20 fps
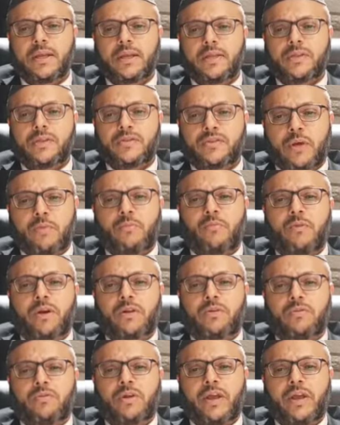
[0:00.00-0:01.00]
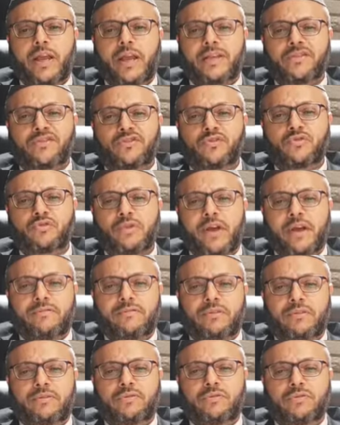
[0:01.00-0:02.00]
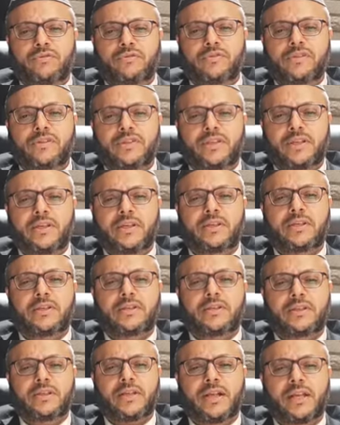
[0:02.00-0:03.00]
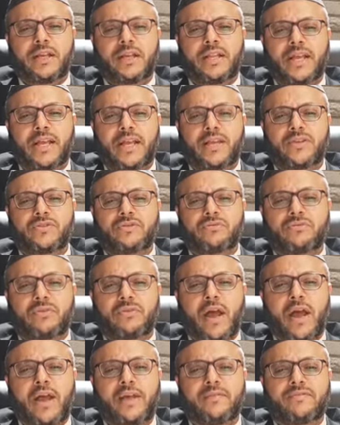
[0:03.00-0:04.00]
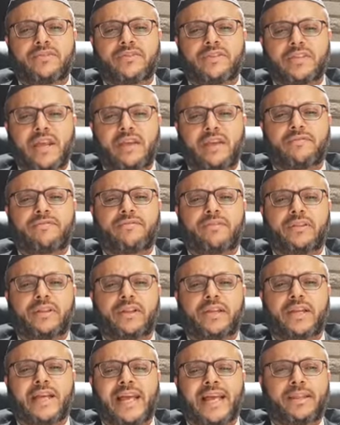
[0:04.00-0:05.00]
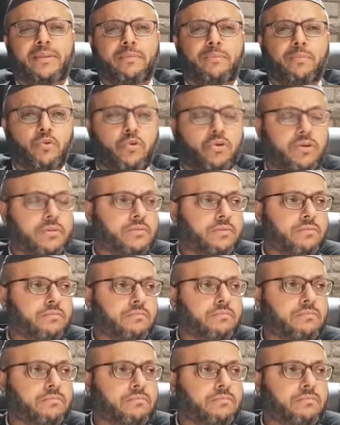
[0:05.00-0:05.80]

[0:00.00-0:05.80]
Someone who has traveled overseas and has arrived safely at port.